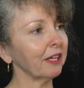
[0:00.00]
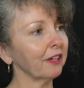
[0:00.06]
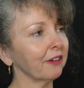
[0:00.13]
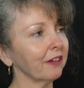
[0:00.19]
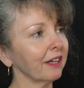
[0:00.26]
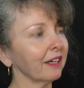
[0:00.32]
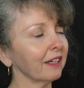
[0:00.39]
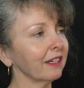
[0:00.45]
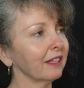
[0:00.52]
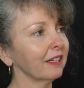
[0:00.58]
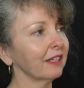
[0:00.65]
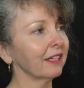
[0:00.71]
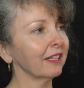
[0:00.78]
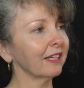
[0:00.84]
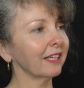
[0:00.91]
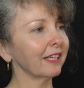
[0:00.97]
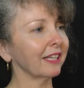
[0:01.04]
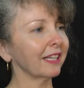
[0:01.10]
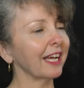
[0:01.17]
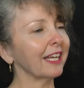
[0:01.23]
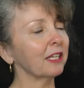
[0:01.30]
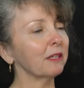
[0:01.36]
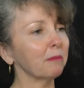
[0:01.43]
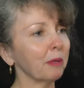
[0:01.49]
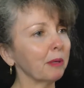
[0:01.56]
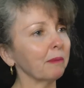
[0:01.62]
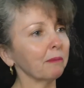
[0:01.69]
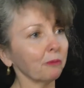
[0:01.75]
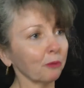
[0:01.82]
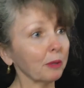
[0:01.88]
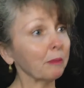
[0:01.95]
here to kind of
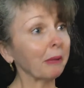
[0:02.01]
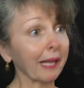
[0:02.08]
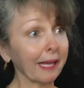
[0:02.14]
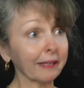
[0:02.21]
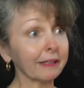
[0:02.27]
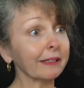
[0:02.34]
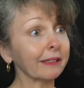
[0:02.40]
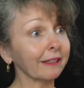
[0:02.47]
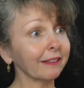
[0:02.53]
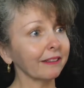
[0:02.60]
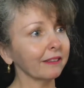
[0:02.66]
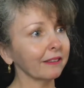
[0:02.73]
replant it.